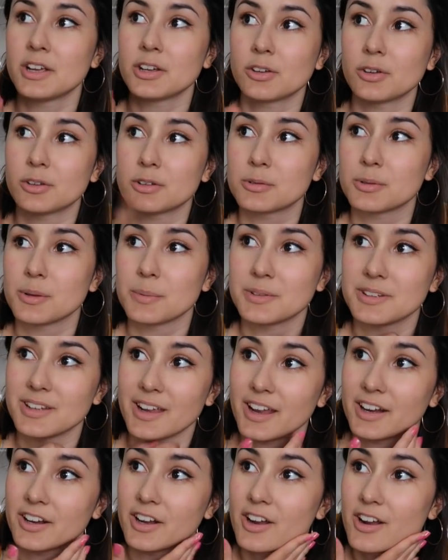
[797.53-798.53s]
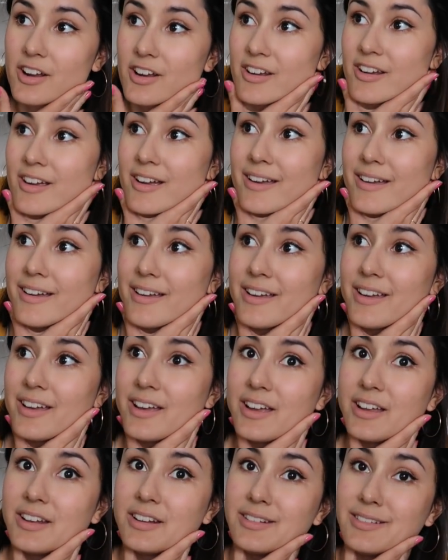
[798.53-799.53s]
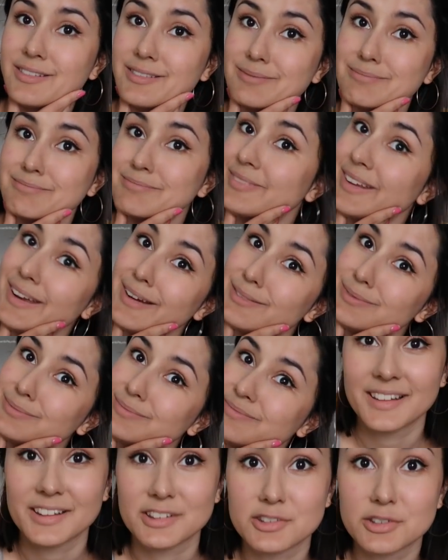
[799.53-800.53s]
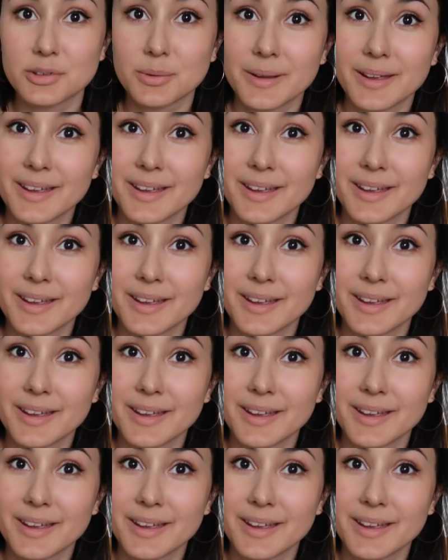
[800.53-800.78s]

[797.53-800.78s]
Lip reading: cook sweet potato, and yeah, let's do